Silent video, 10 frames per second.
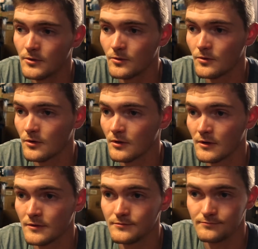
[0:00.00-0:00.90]

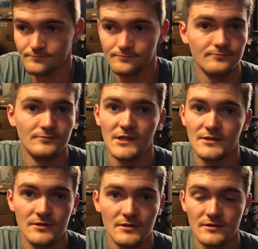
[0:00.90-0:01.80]
or
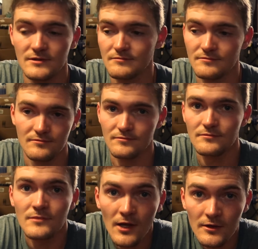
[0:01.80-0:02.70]
it's just
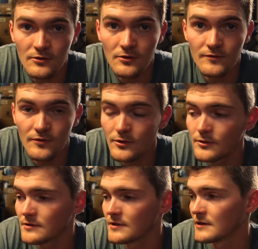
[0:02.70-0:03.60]
not good
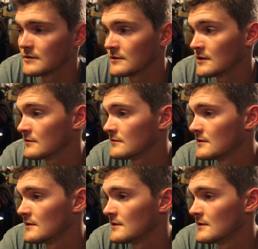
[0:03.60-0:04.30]
fluid. I don't know.